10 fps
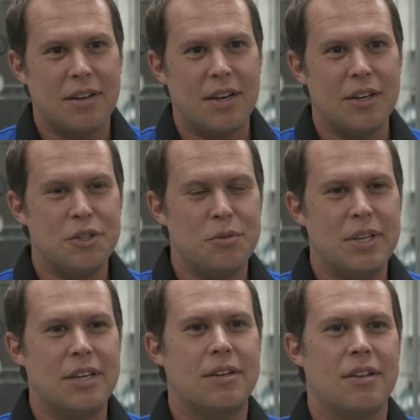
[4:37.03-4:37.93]
uh,
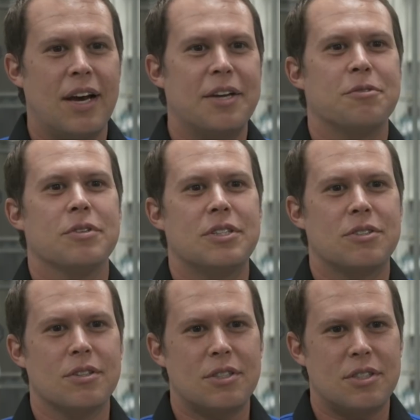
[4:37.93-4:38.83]
unique line of
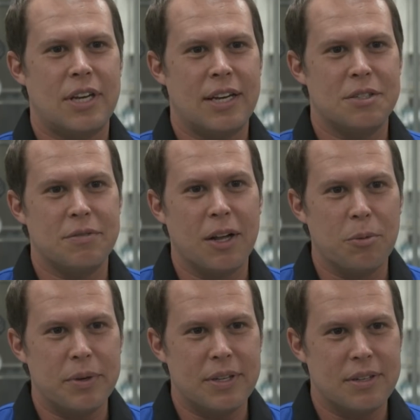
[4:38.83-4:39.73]
research and
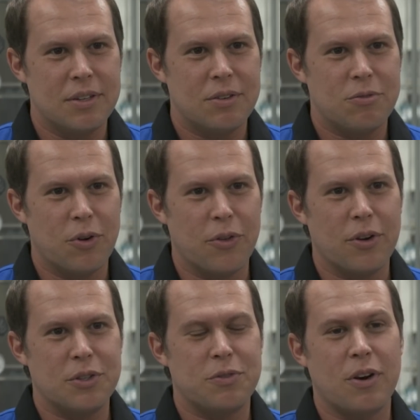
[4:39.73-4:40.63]
develop it
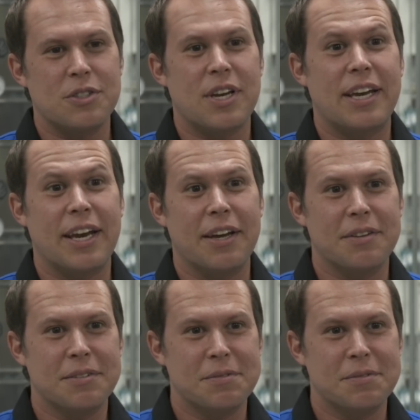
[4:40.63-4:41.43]
further as far as I can.